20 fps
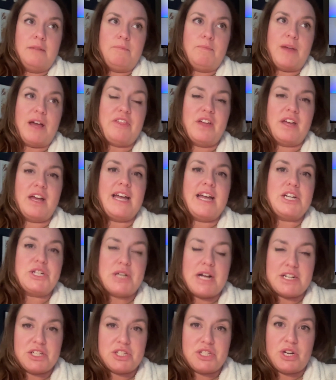I think I
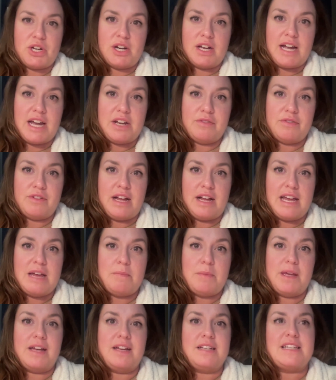attract a certain kind of
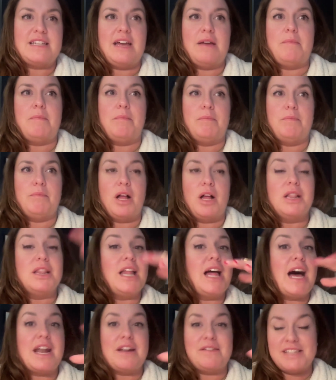client because I'm a
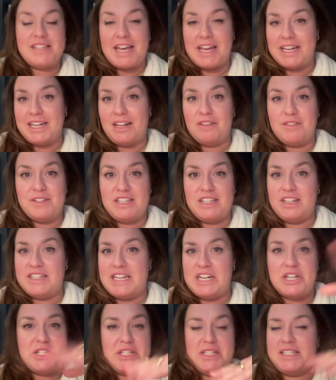lot of psychedelic
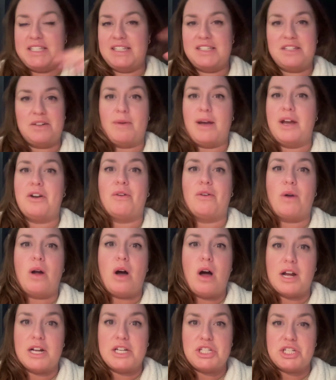facilitators, and this isn't right or
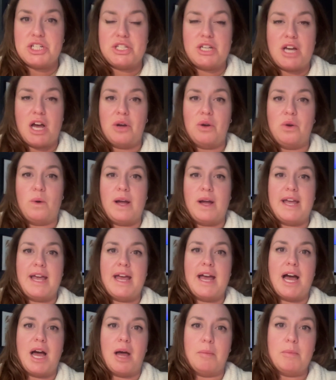wrong, it's just not who I
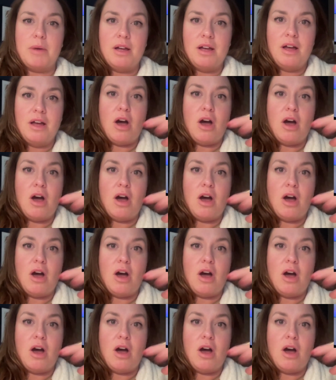am,